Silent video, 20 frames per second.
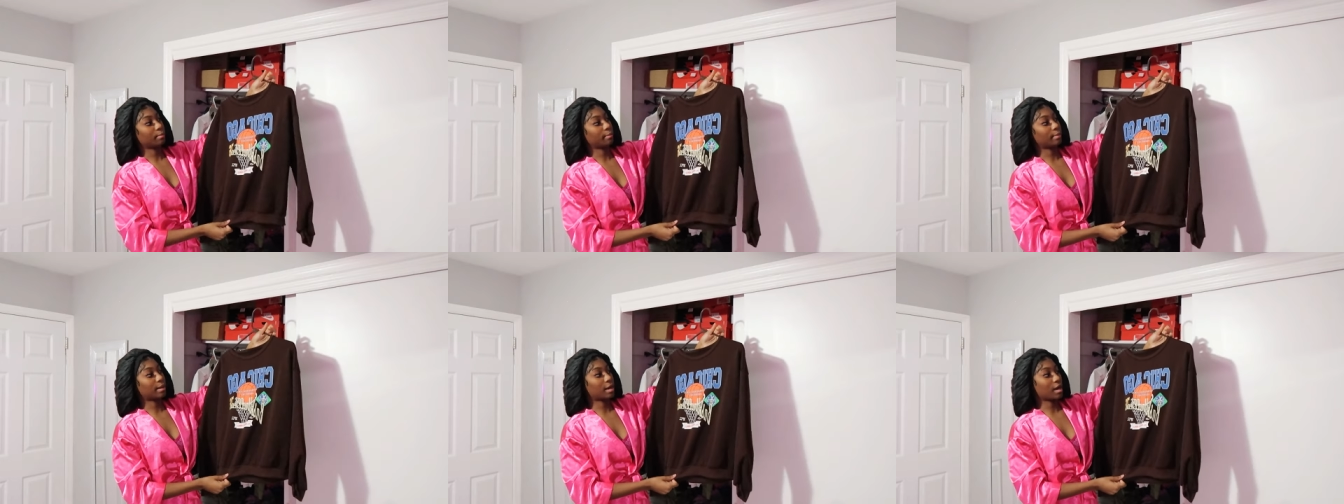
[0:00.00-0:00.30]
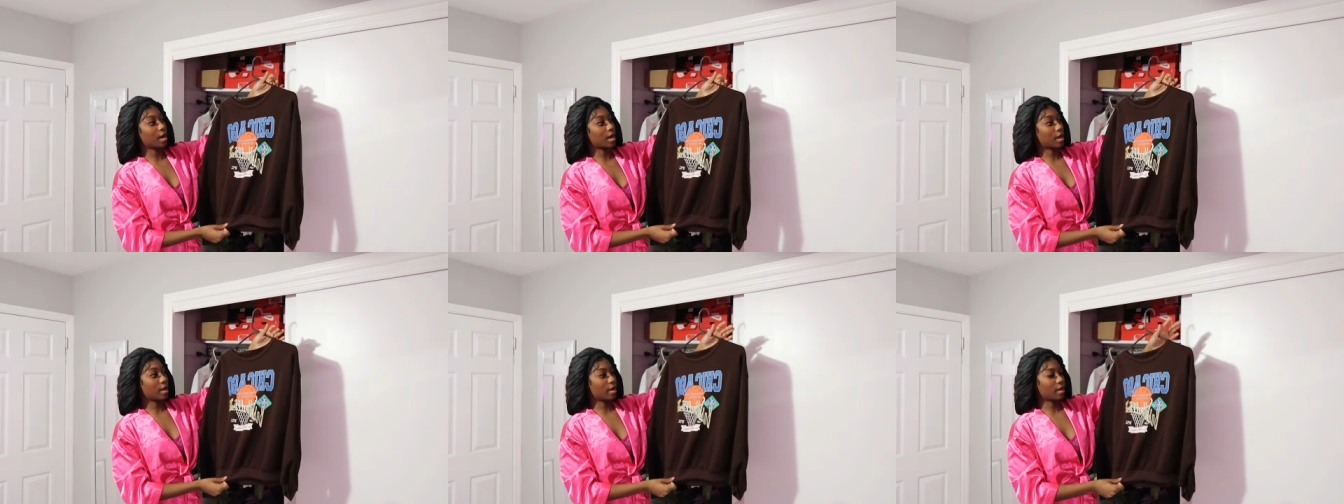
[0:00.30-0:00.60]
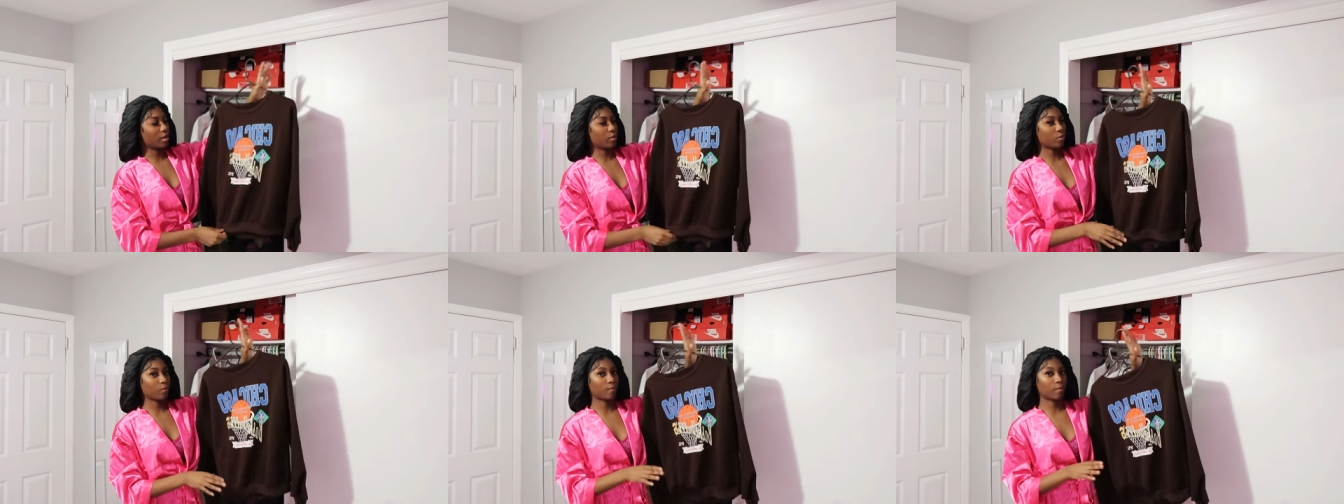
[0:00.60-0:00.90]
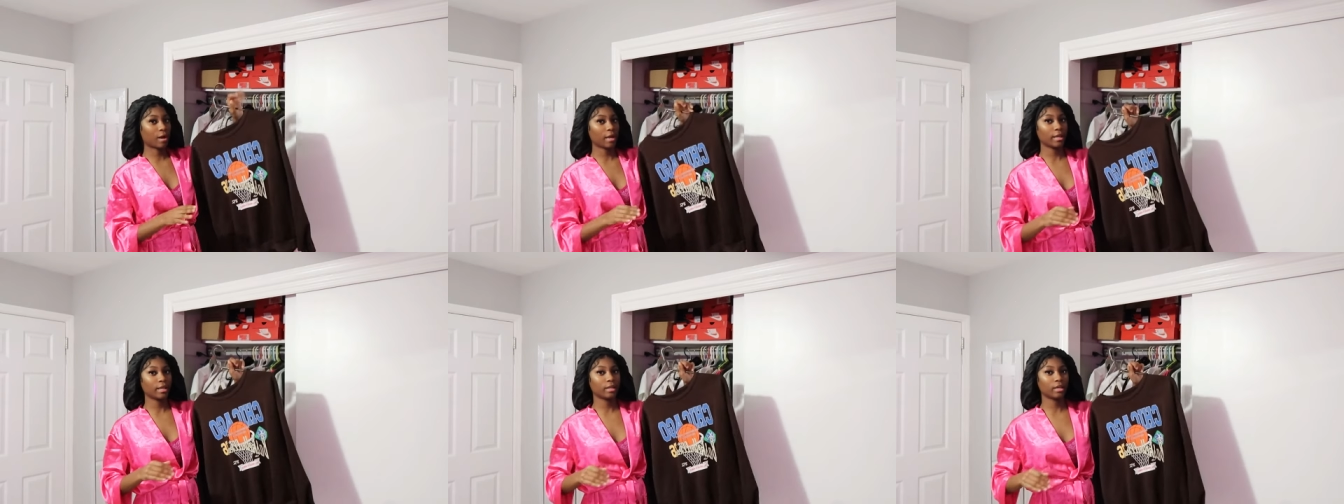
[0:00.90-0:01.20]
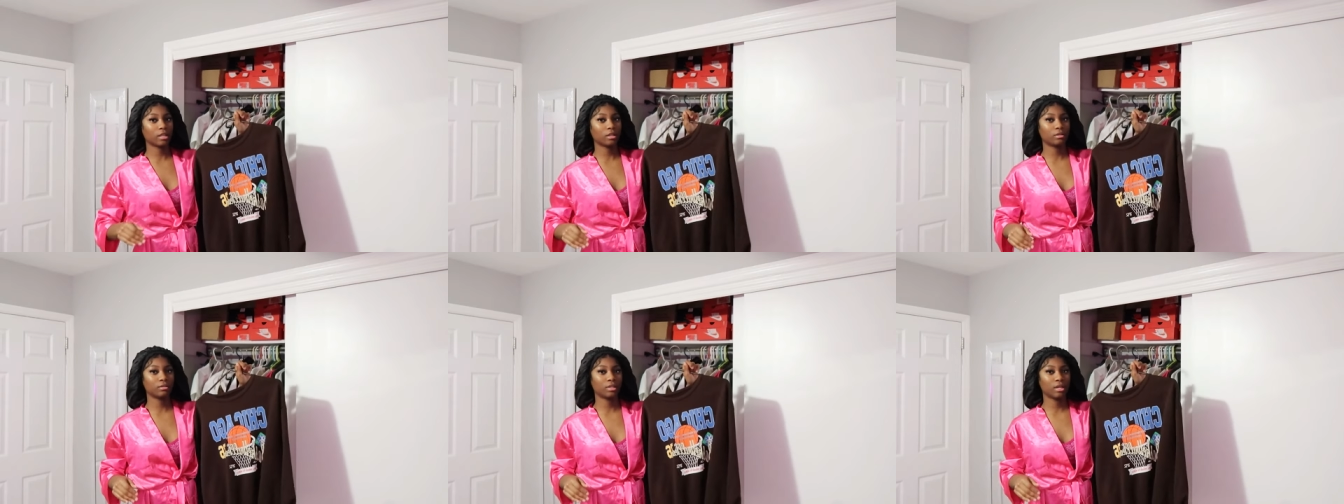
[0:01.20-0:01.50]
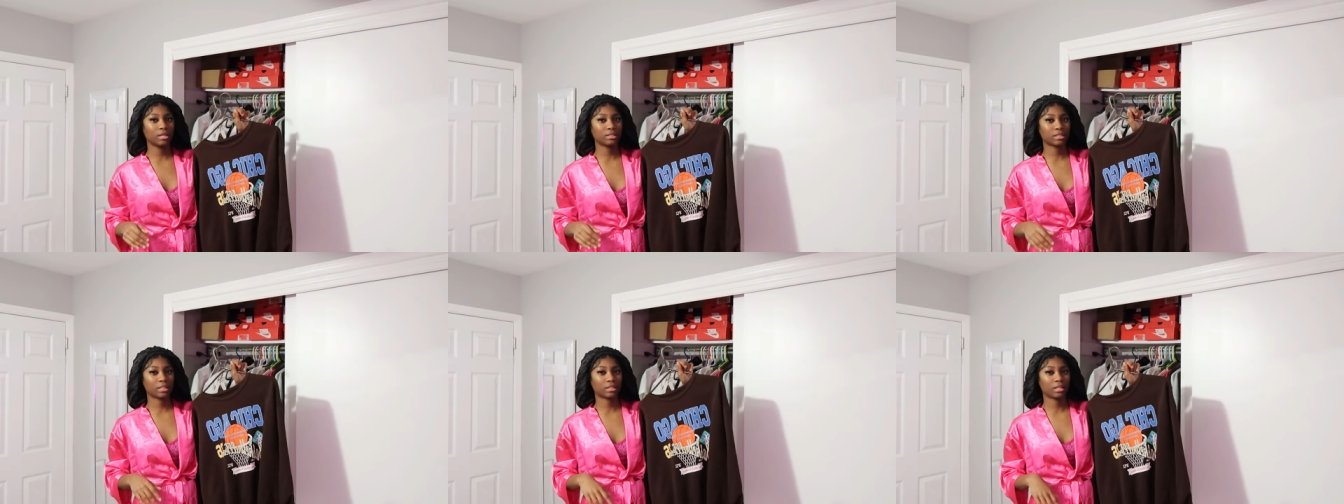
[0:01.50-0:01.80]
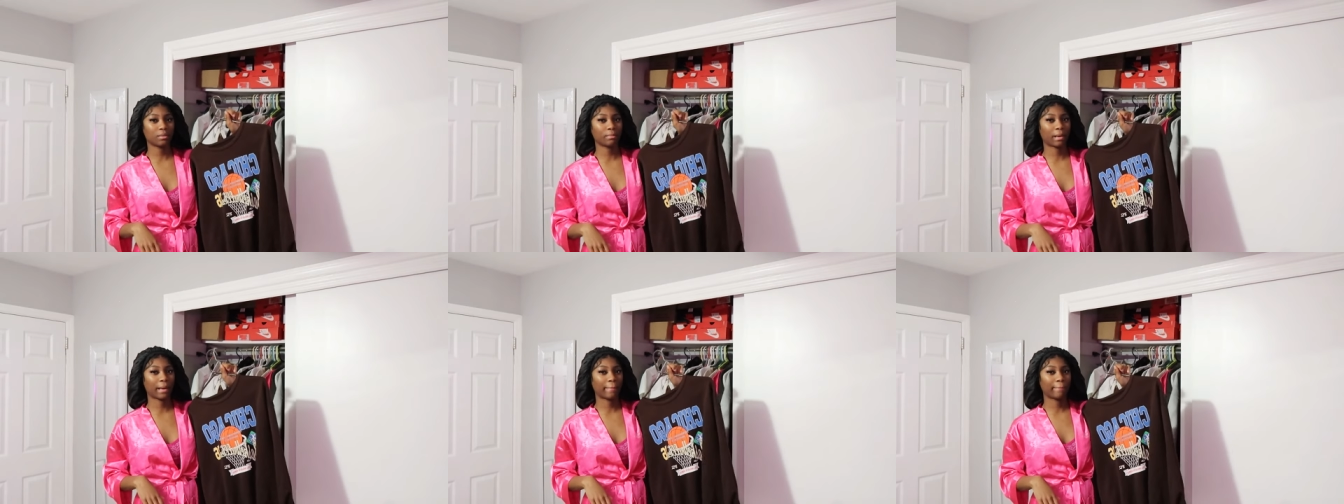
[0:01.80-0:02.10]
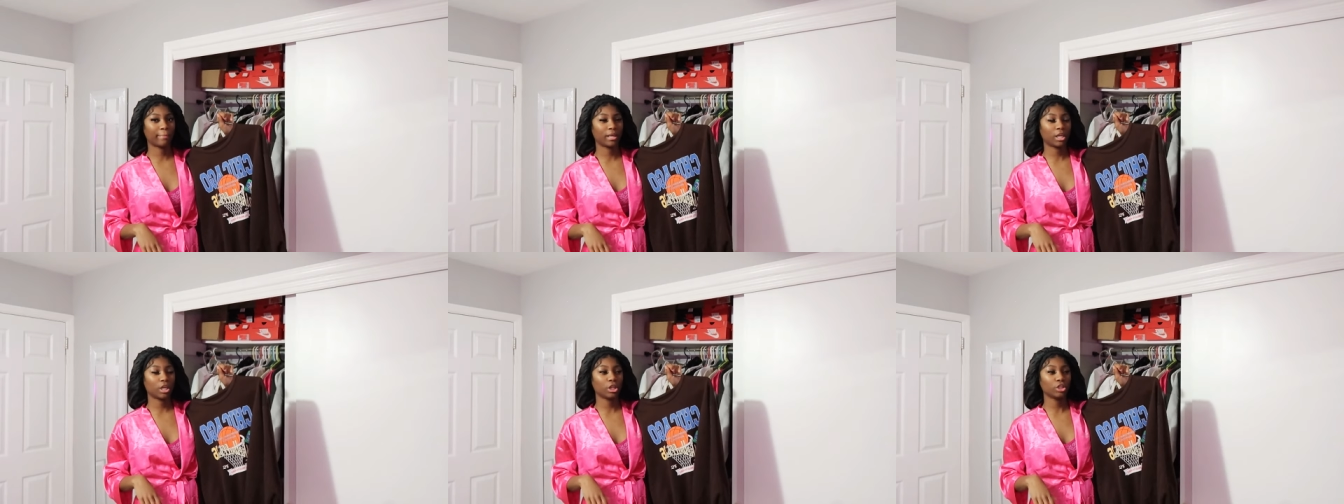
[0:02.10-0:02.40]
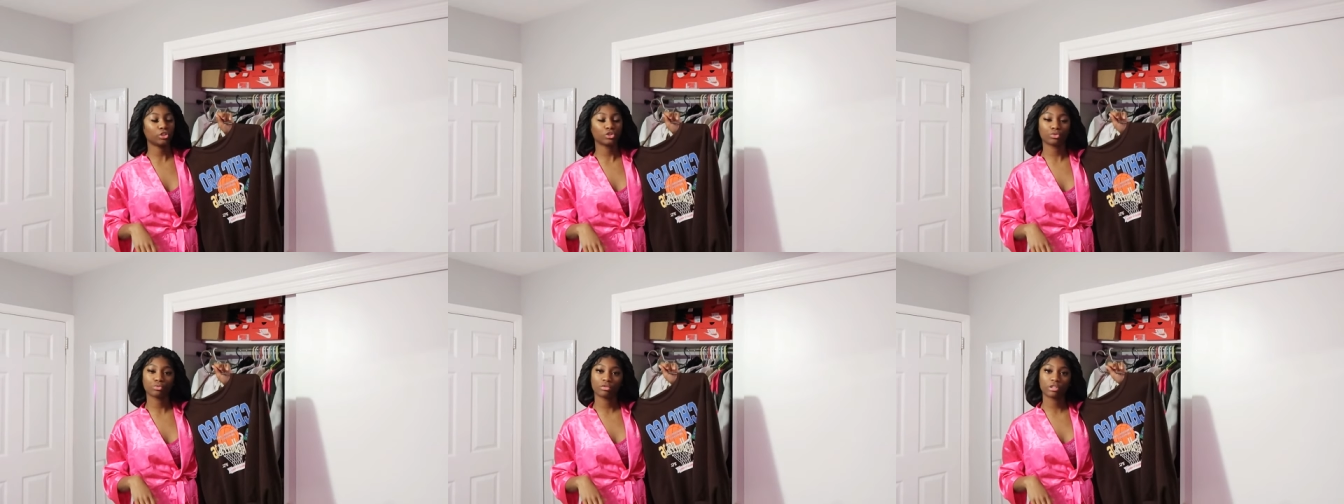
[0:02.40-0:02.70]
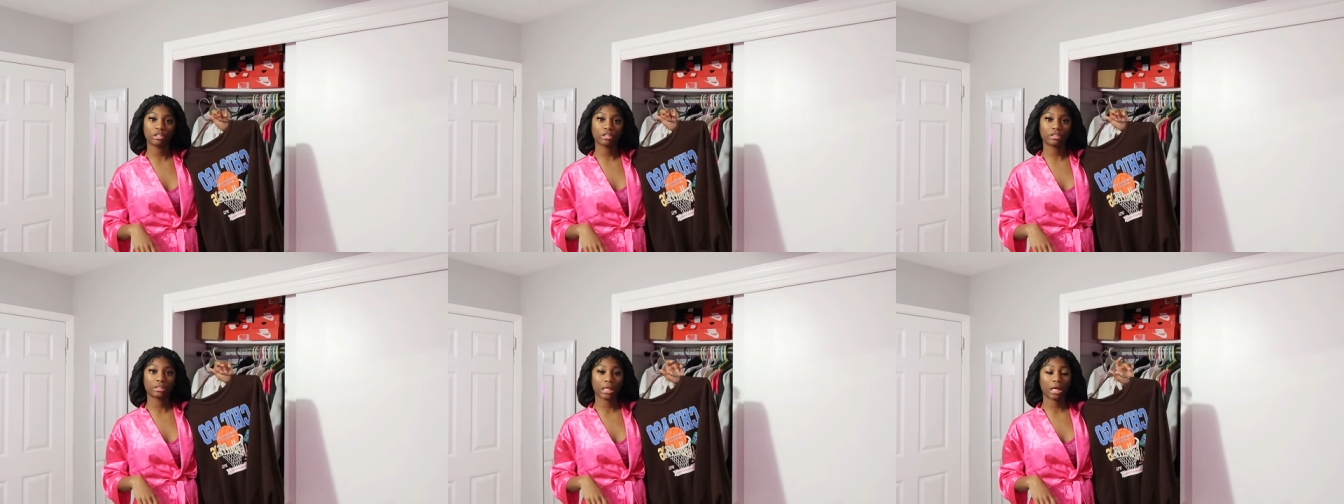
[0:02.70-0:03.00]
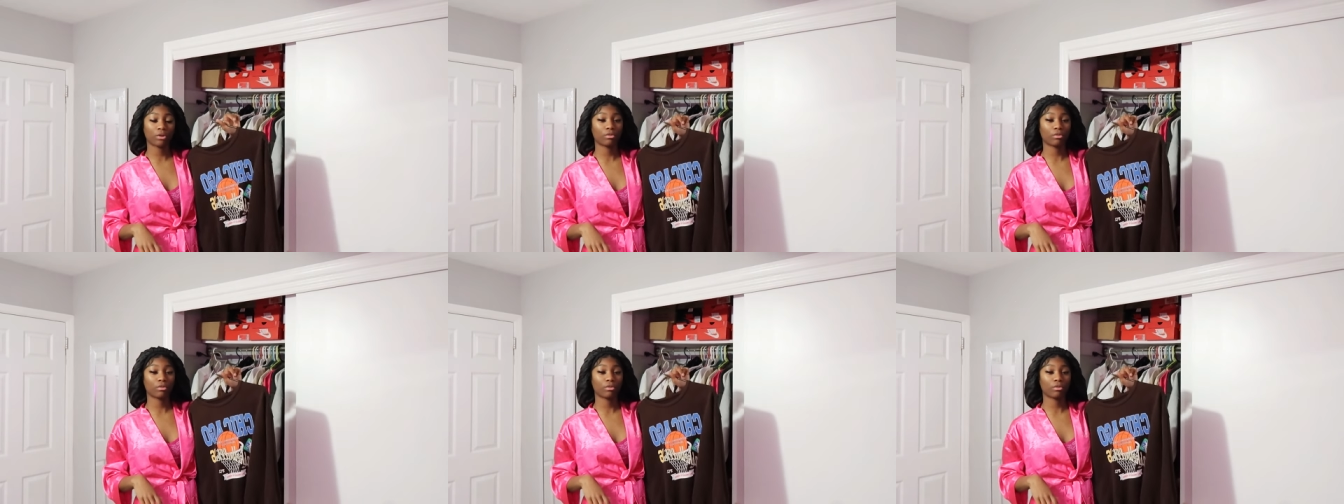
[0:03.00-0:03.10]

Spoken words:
my white and yellow Dunks. I think my peach ones,